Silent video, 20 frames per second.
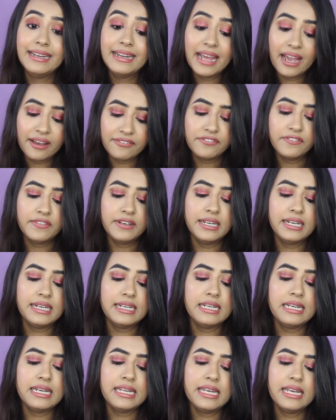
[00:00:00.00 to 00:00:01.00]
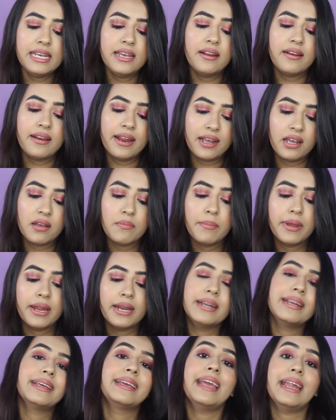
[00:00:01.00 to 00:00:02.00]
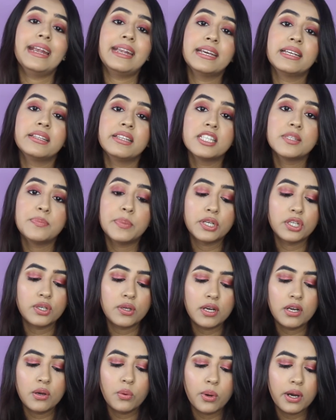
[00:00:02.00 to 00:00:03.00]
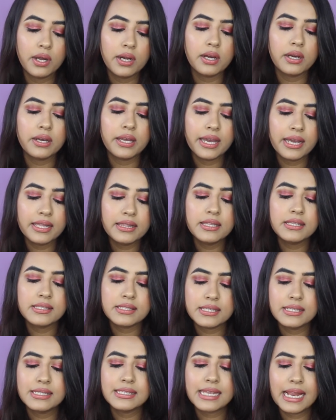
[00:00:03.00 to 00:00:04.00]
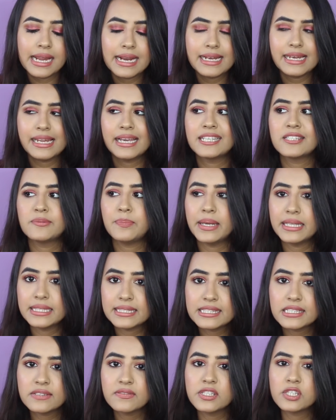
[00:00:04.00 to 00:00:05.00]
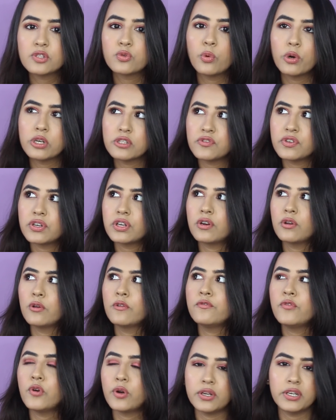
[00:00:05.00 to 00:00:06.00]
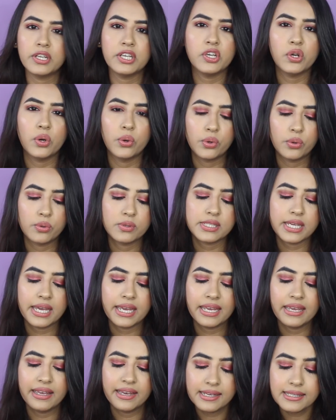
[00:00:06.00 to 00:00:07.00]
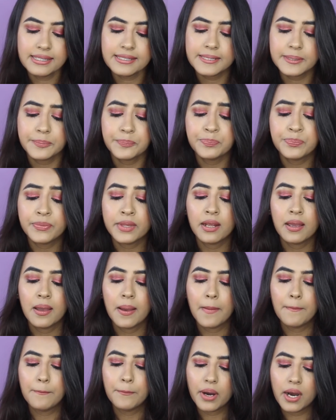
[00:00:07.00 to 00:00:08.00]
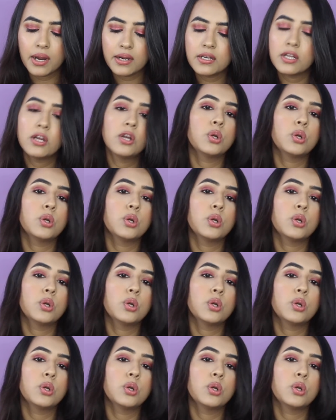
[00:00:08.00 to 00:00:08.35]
definitely recommend getting this particular one. Again, this is slightly expensive. This was for around 40 euros, I guess, but